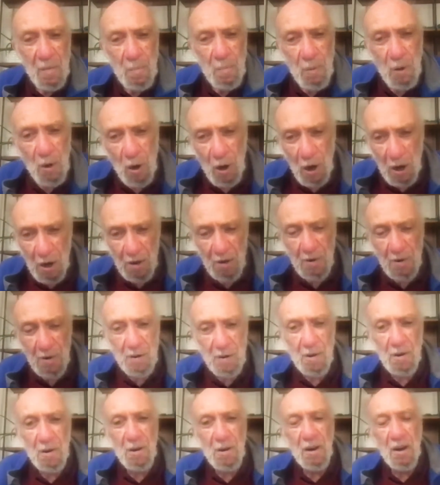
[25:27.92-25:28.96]

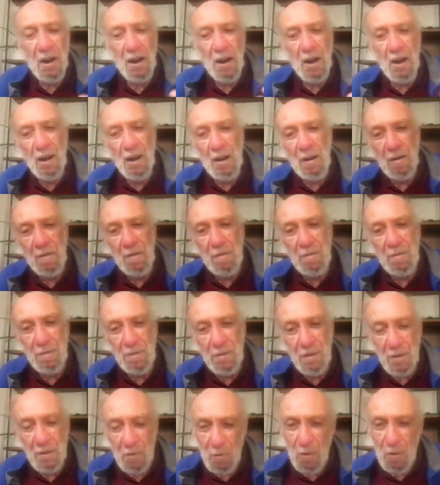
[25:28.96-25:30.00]
partner of
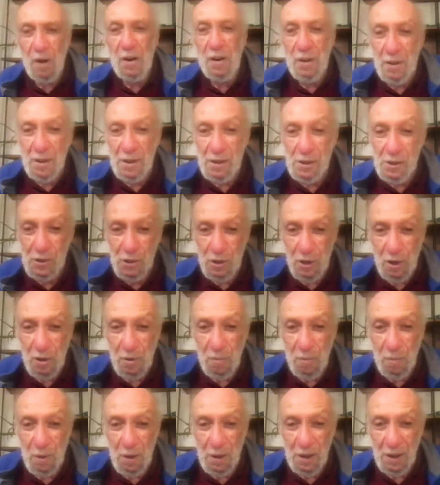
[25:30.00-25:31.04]
one of these
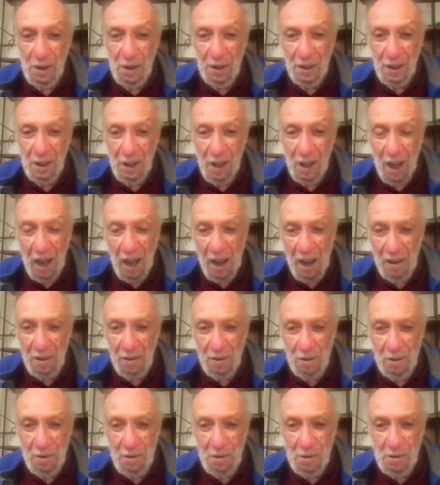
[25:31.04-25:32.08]
geopolitical
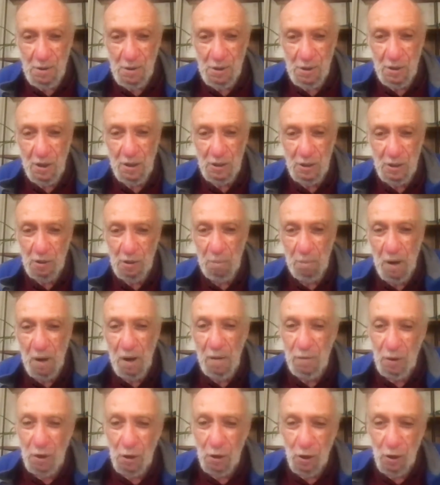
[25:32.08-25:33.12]
actors that's
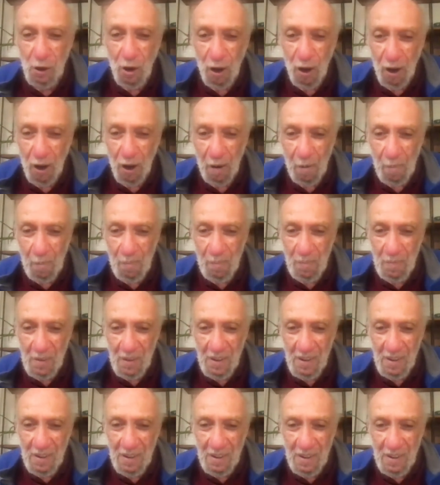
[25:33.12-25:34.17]
above the law.
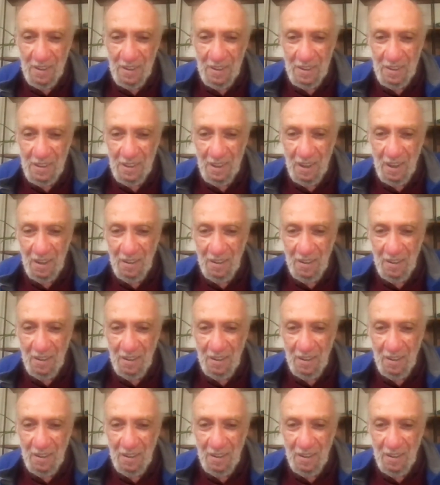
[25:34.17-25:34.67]
See,